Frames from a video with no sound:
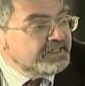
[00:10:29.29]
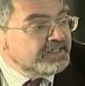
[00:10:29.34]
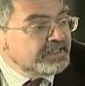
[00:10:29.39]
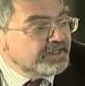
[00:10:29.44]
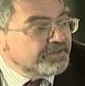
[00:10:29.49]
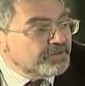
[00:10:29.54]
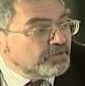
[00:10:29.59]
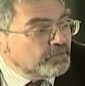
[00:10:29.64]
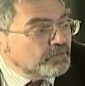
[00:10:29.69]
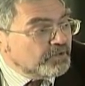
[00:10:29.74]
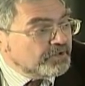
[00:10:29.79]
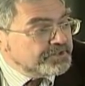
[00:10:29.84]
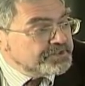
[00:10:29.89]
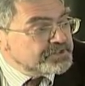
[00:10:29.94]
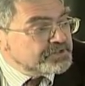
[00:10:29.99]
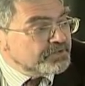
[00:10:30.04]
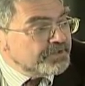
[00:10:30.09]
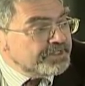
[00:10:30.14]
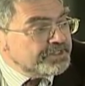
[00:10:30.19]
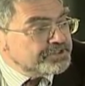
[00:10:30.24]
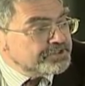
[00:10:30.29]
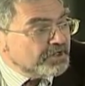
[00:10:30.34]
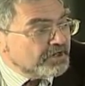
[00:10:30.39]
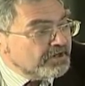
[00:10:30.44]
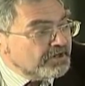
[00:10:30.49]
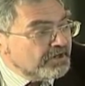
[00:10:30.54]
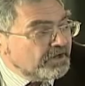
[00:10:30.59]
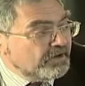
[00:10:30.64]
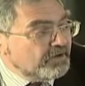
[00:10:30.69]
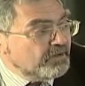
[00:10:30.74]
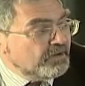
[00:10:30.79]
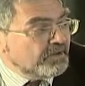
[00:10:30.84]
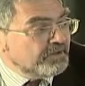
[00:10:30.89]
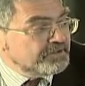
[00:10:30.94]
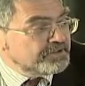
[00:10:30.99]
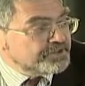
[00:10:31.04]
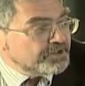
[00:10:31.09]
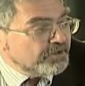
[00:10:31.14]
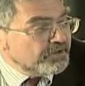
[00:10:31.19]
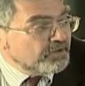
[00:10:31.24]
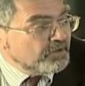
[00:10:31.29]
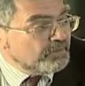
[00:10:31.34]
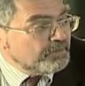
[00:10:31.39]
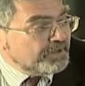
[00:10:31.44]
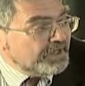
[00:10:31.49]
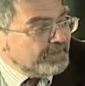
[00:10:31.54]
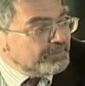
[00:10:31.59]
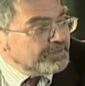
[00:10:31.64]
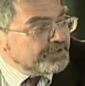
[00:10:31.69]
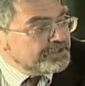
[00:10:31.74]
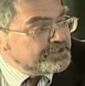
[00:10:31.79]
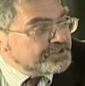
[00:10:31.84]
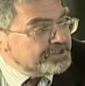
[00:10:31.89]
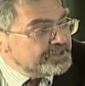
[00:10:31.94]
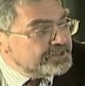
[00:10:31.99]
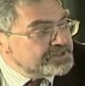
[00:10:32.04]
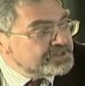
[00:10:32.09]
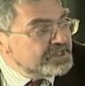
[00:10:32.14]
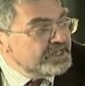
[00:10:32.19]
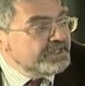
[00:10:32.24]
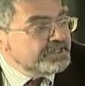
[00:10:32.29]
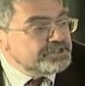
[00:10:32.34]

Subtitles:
And the Wall Street Journal publishes